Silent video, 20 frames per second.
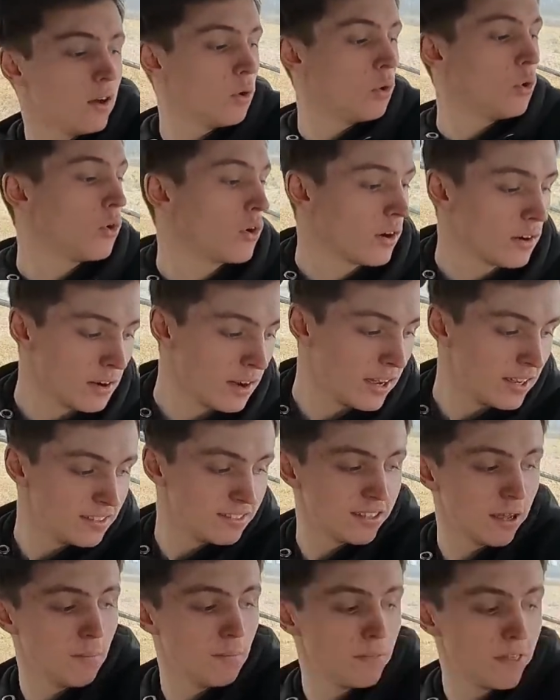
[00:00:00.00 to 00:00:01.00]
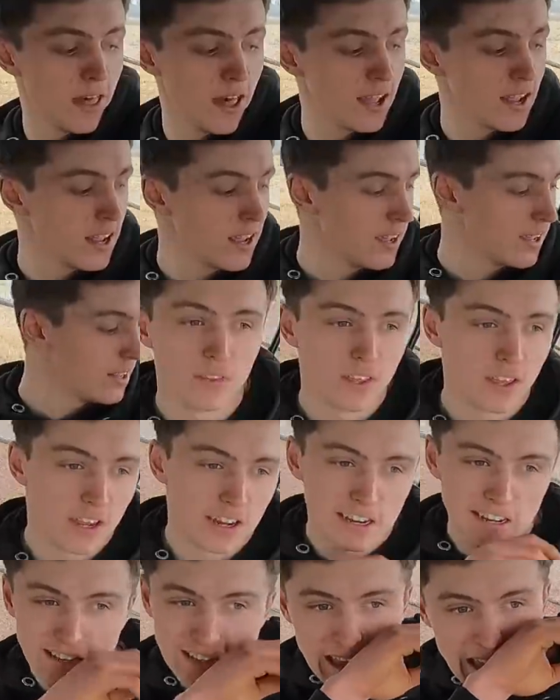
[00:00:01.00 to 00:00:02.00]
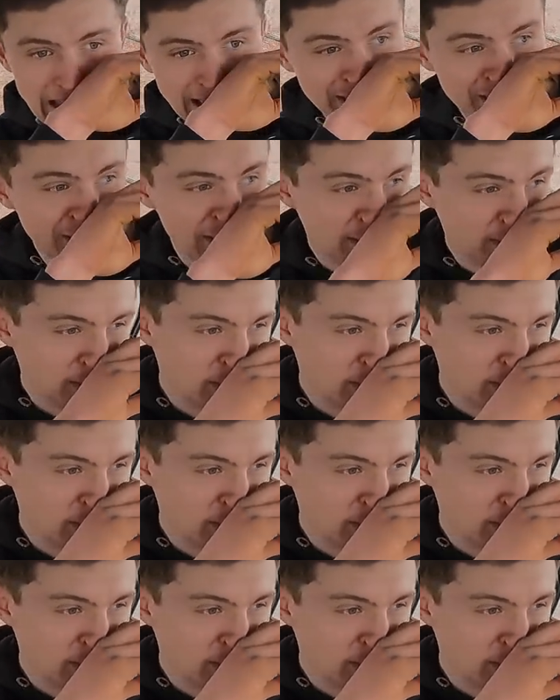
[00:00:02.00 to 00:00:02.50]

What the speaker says: organised something, and at the end that